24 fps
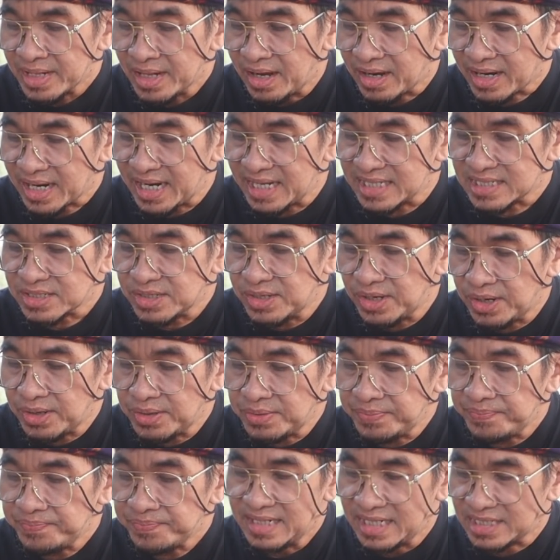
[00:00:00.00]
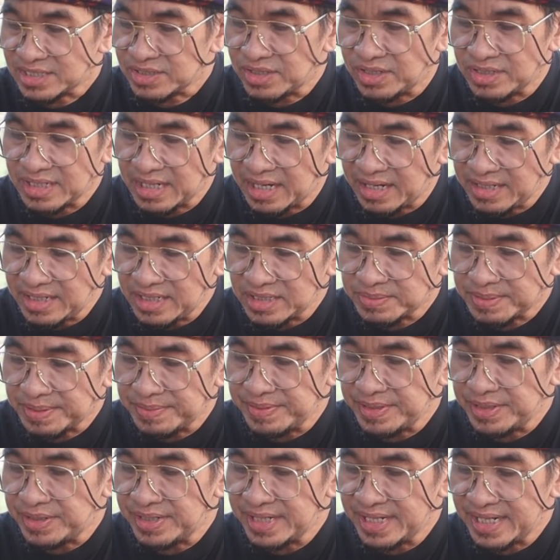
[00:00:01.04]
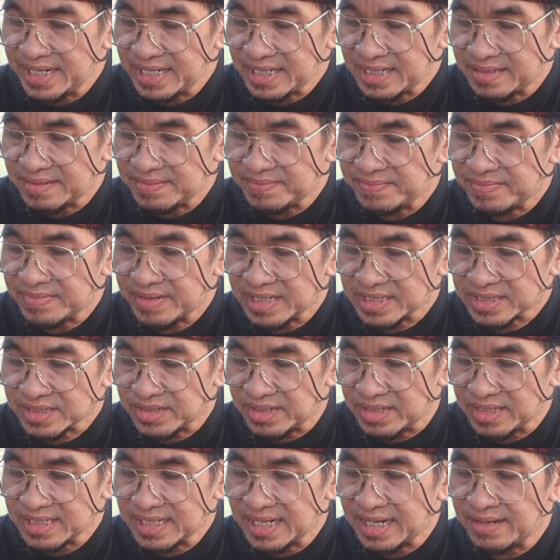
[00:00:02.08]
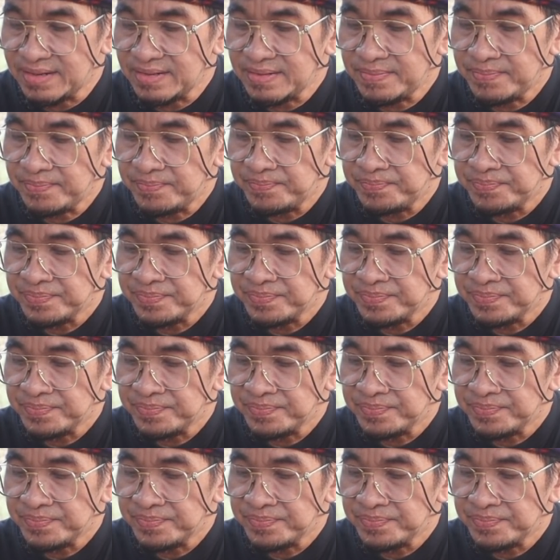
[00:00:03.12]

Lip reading: Okay, let's go. Let's scroll down. This one we don't need it. Let's scroll down.